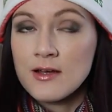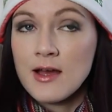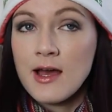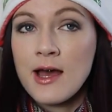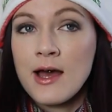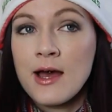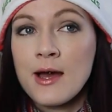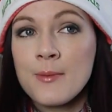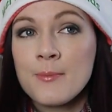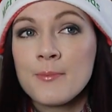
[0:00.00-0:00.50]

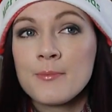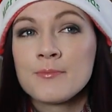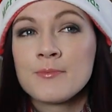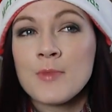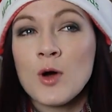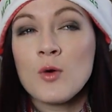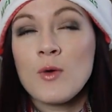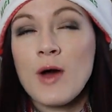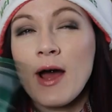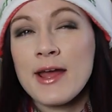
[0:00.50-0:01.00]

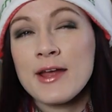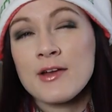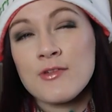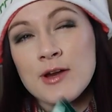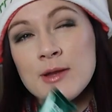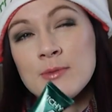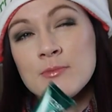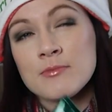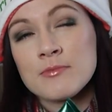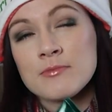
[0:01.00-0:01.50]
eye
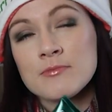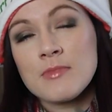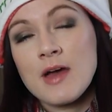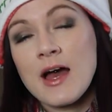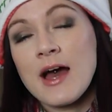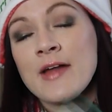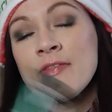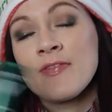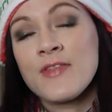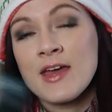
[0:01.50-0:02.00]
cream,
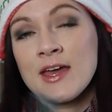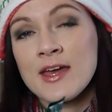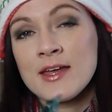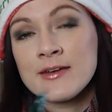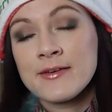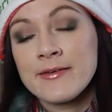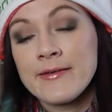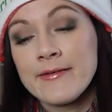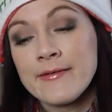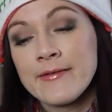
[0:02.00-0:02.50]
and
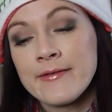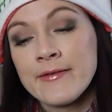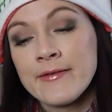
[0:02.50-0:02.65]
then